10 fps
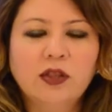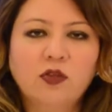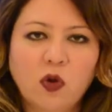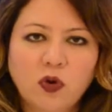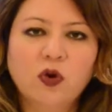the
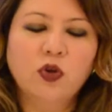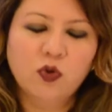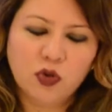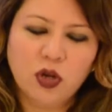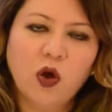toner
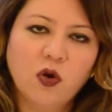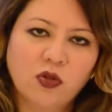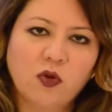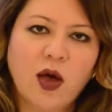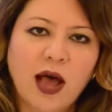usually
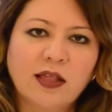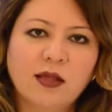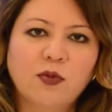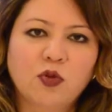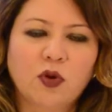also has
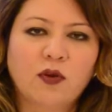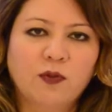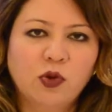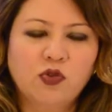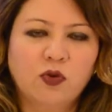some sort of
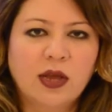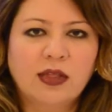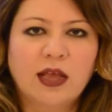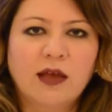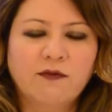
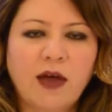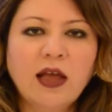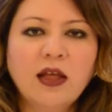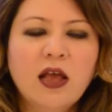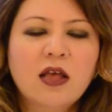moisturizing effect.